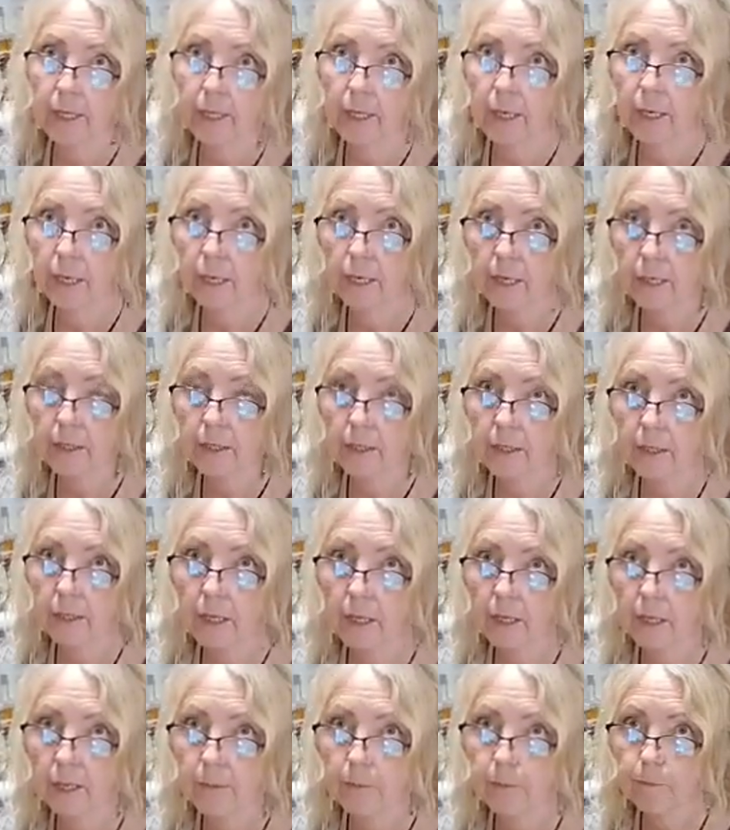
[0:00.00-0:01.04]
and
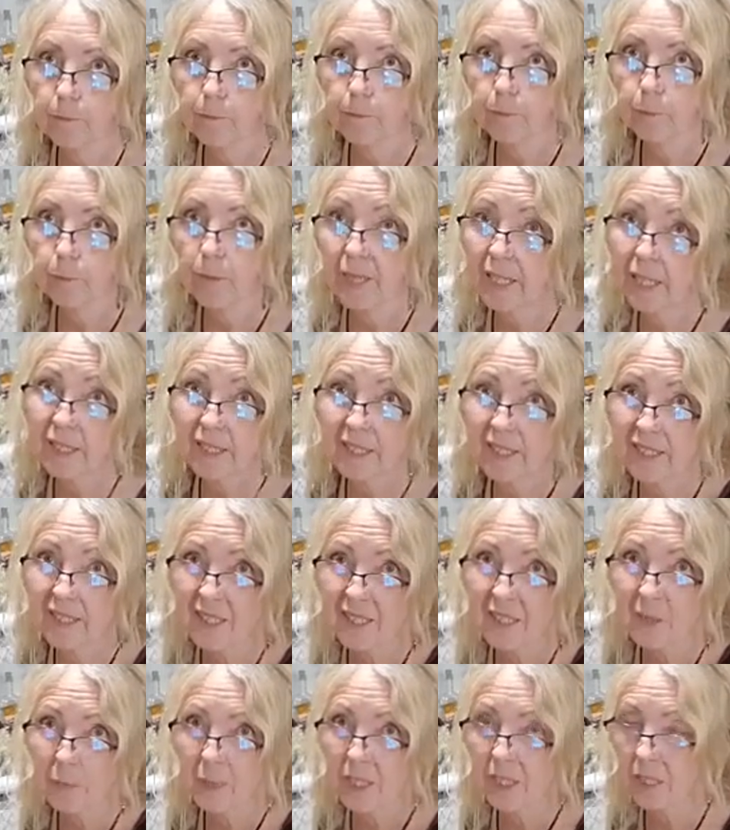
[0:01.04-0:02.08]
because it's
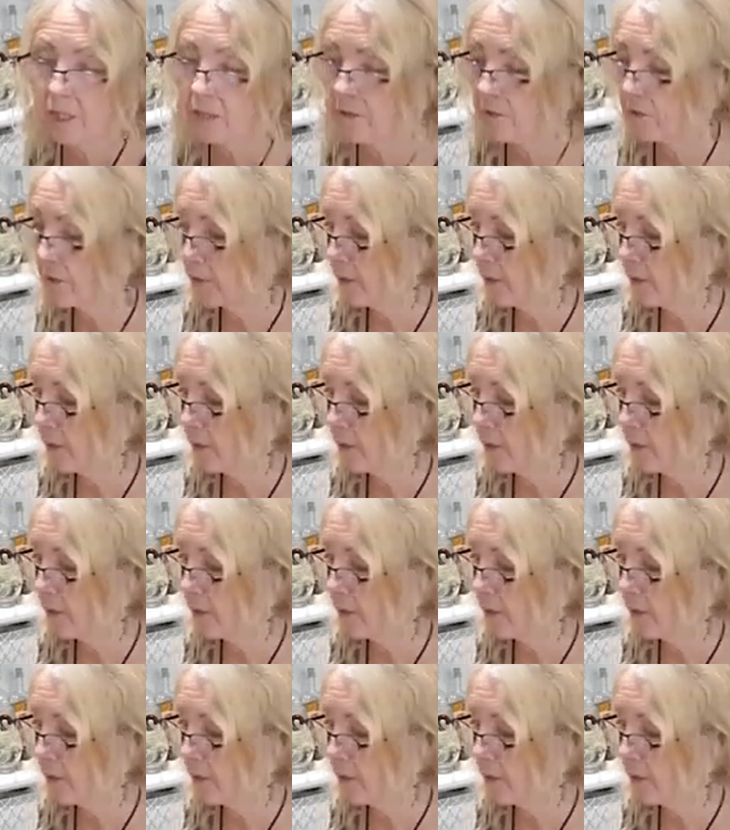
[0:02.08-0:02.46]
expensive.